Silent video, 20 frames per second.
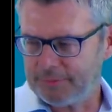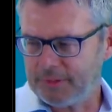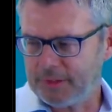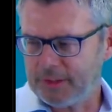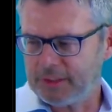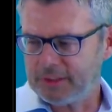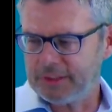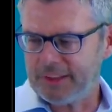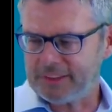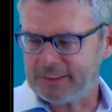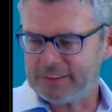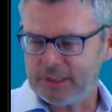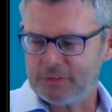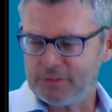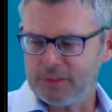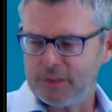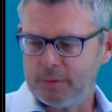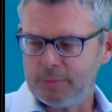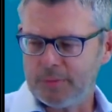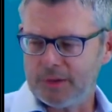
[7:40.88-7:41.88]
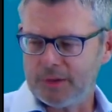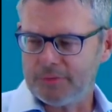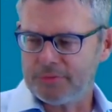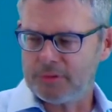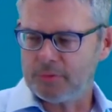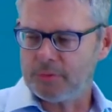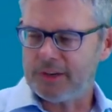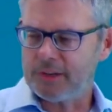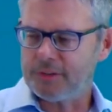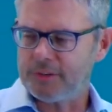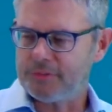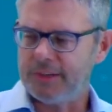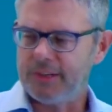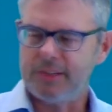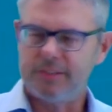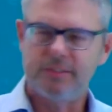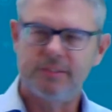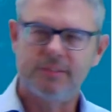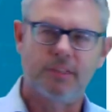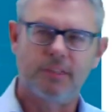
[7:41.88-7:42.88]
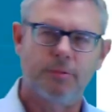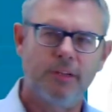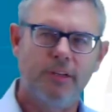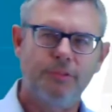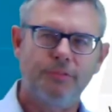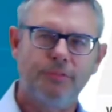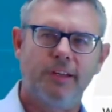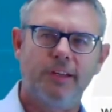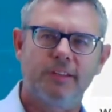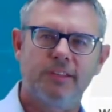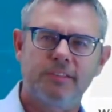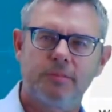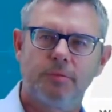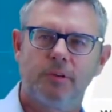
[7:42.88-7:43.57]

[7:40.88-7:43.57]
next level above the verifiers is the qualifiers.